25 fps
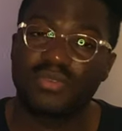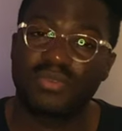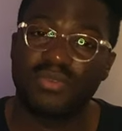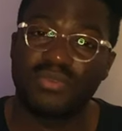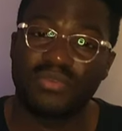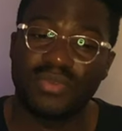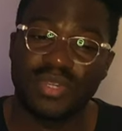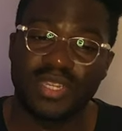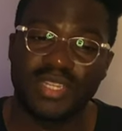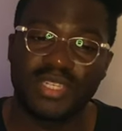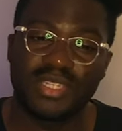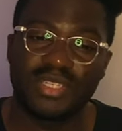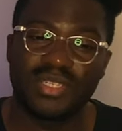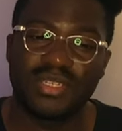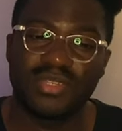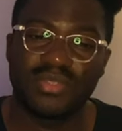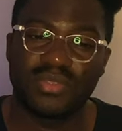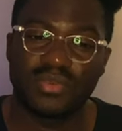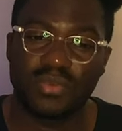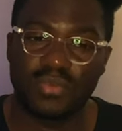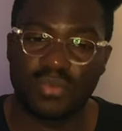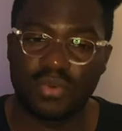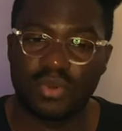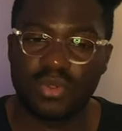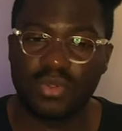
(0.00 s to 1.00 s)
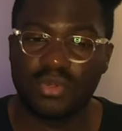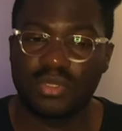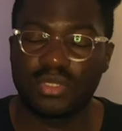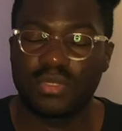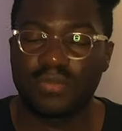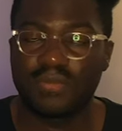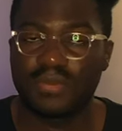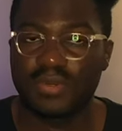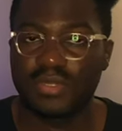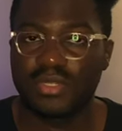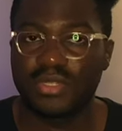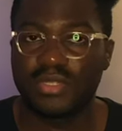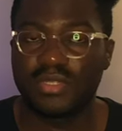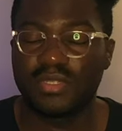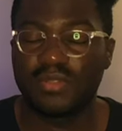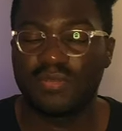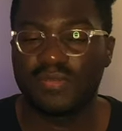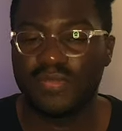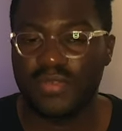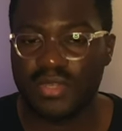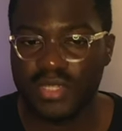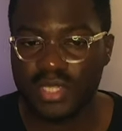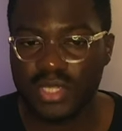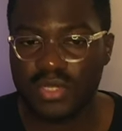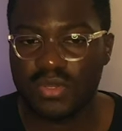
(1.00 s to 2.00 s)
region in the world to produce
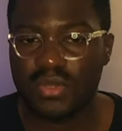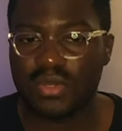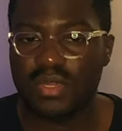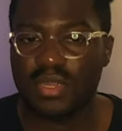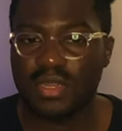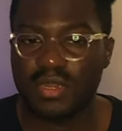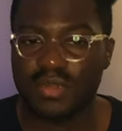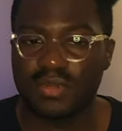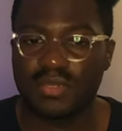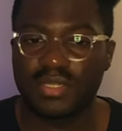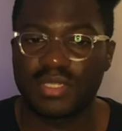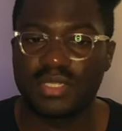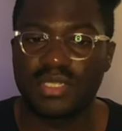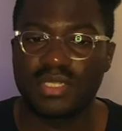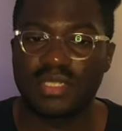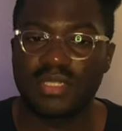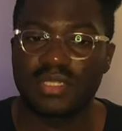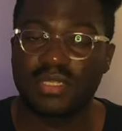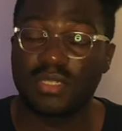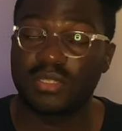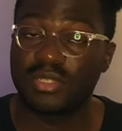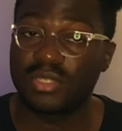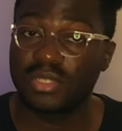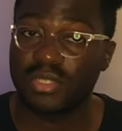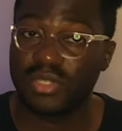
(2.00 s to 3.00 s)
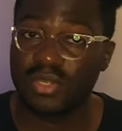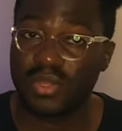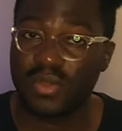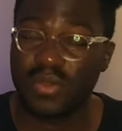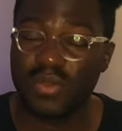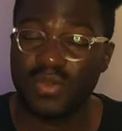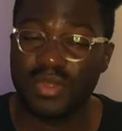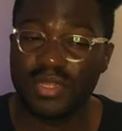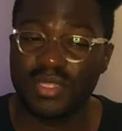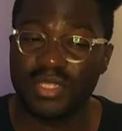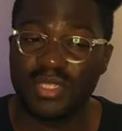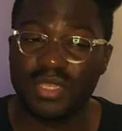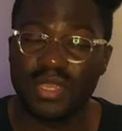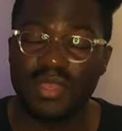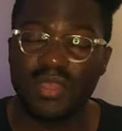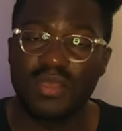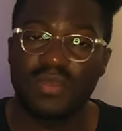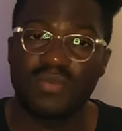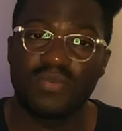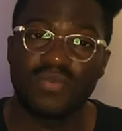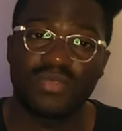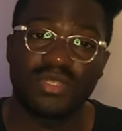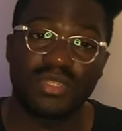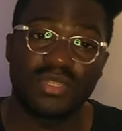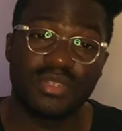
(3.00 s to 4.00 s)
physical currency such as coins
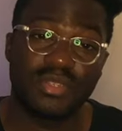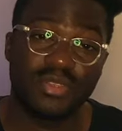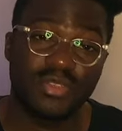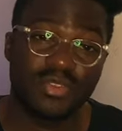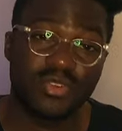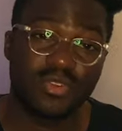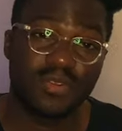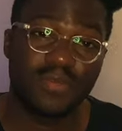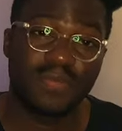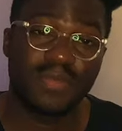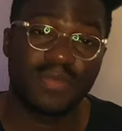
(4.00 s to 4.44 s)
was in Europe,